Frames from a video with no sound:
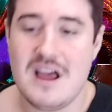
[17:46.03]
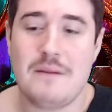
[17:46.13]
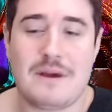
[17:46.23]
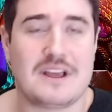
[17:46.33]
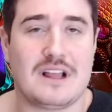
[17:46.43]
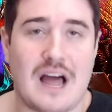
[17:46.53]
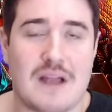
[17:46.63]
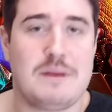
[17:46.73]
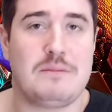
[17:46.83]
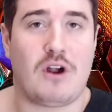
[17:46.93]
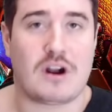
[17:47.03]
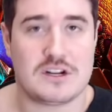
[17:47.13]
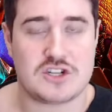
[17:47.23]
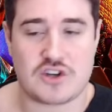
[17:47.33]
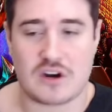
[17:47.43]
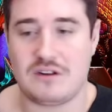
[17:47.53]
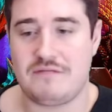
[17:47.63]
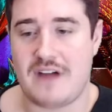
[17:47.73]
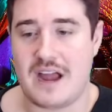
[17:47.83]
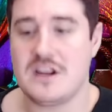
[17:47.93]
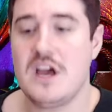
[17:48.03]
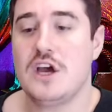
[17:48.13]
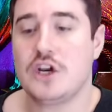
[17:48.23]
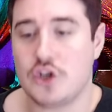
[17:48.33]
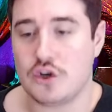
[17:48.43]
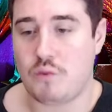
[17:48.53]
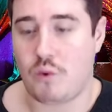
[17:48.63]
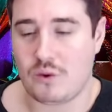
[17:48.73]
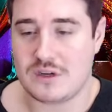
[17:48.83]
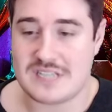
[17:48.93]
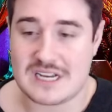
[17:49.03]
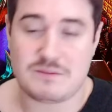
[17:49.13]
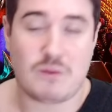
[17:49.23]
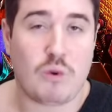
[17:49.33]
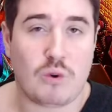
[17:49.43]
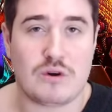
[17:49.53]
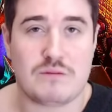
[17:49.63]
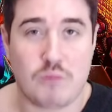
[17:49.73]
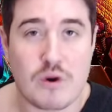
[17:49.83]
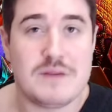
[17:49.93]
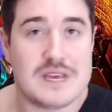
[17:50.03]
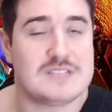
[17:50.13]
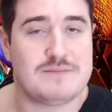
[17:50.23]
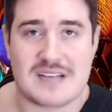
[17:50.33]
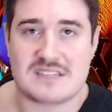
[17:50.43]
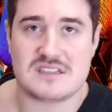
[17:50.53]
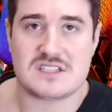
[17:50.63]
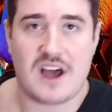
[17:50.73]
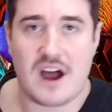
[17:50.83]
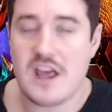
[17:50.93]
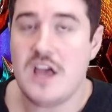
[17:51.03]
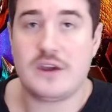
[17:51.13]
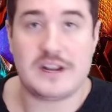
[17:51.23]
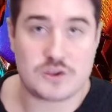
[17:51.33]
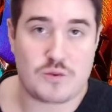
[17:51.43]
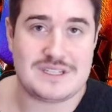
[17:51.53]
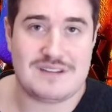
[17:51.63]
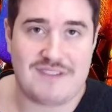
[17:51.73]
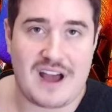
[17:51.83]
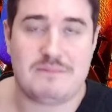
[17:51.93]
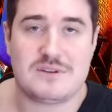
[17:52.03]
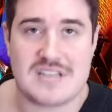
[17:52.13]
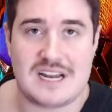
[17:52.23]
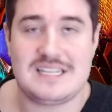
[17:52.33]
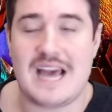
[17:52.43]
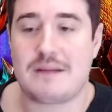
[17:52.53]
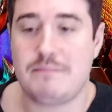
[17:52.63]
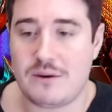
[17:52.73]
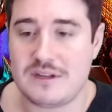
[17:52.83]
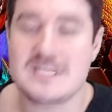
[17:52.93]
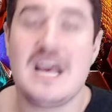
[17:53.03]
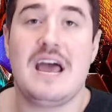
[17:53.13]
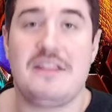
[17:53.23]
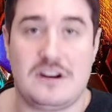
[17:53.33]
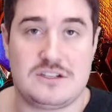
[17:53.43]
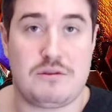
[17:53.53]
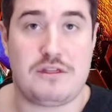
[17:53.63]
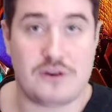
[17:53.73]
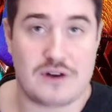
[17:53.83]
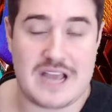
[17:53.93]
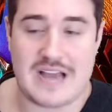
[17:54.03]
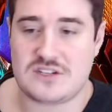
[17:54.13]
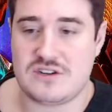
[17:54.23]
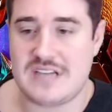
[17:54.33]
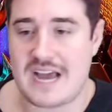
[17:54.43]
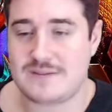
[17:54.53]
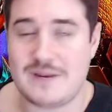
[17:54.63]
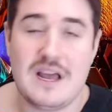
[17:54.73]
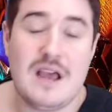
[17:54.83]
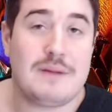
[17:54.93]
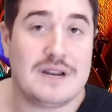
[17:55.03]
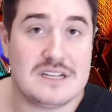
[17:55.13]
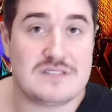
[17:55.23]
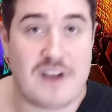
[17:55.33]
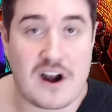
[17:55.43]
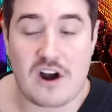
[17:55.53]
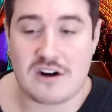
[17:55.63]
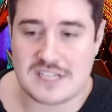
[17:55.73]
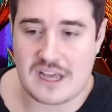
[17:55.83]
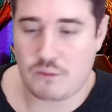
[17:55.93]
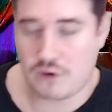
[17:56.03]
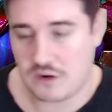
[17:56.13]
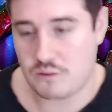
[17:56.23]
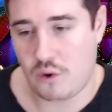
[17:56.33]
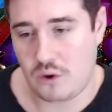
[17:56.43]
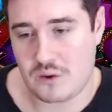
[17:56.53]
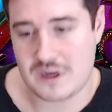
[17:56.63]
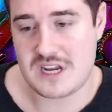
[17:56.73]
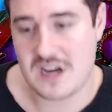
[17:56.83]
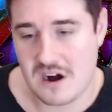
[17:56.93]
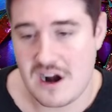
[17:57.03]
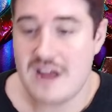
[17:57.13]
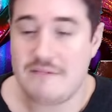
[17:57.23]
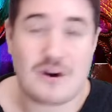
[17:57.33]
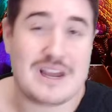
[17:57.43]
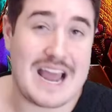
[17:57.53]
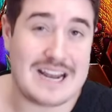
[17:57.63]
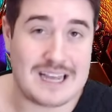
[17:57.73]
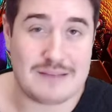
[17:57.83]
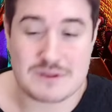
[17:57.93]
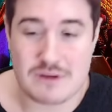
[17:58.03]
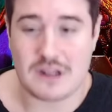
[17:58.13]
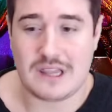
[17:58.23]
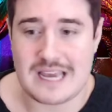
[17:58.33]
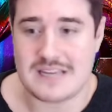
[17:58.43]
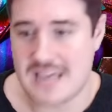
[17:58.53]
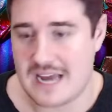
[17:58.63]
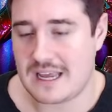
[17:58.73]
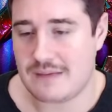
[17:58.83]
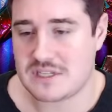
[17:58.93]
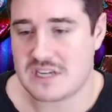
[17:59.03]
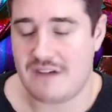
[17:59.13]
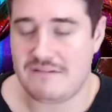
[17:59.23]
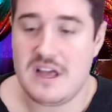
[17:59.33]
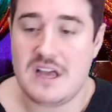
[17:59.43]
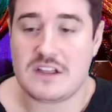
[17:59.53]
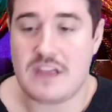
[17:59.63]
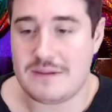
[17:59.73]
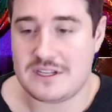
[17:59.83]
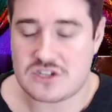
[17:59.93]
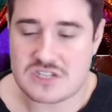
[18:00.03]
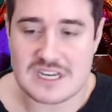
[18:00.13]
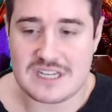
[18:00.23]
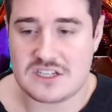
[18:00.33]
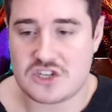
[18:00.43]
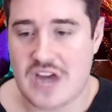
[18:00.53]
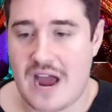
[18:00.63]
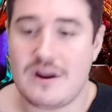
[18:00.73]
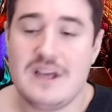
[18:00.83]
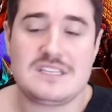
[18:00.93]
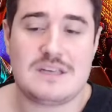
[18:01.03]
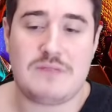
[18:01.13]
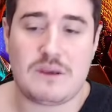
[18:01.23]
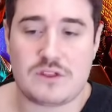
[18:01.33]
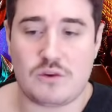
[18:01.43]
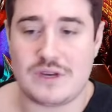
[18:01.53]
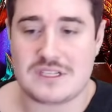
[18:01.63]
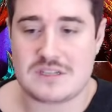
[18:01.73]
but I think a lot of people are gonna struggle to find good Warlord sets, but Warlord would be his best in slot. You get a 25% attack bonus and then also 30 extra attack speed, but it is very hard to get good Warlord gear. Pretty endgame, uh, late to endgame stuff. Calamity is just an easy shout. Same thing with the Wisdom